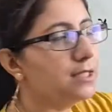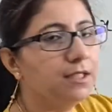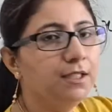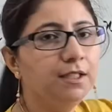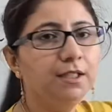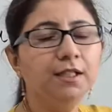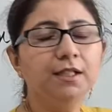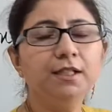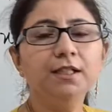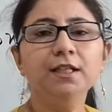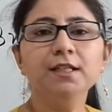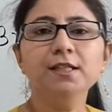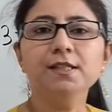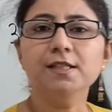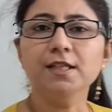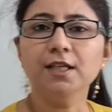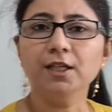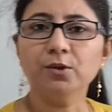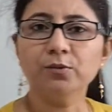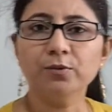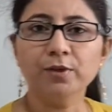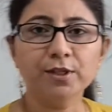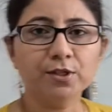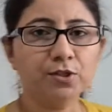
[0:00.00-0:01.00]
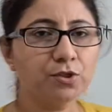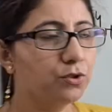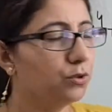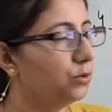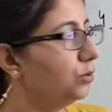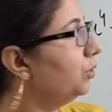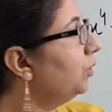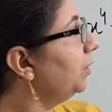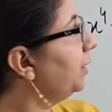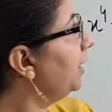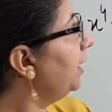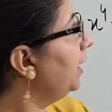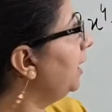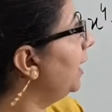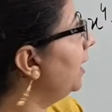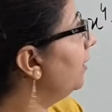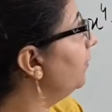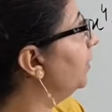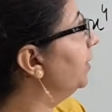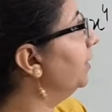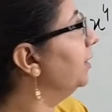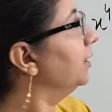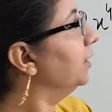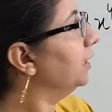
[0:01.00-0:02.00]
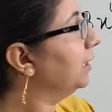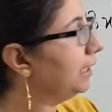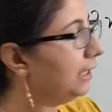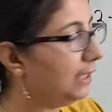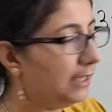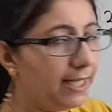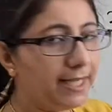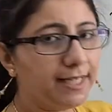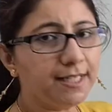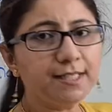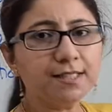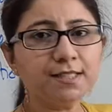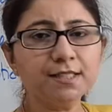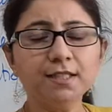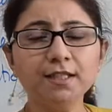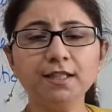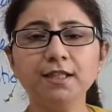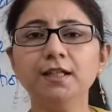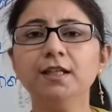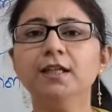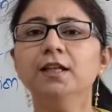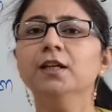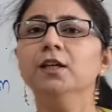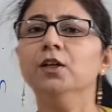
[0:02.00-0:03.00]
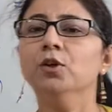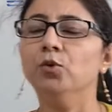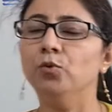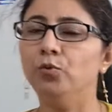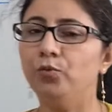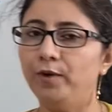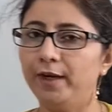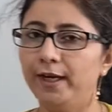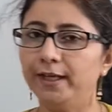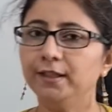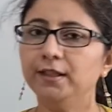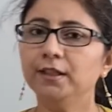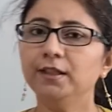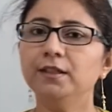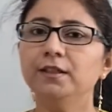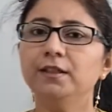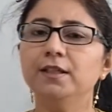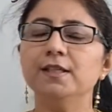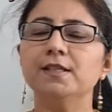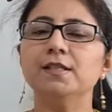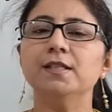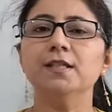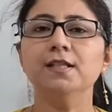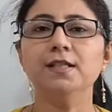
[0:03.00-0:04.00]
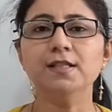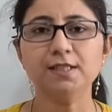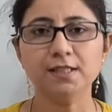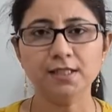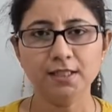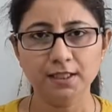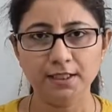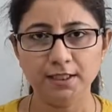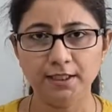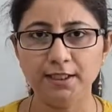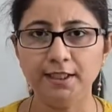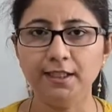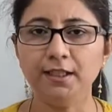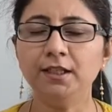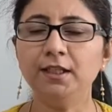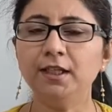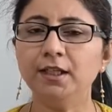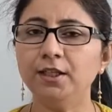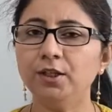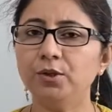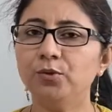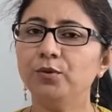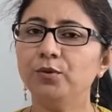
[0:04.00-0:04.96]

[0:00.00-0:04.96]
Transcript: 3 is equals to 11. Let's see whether this is linear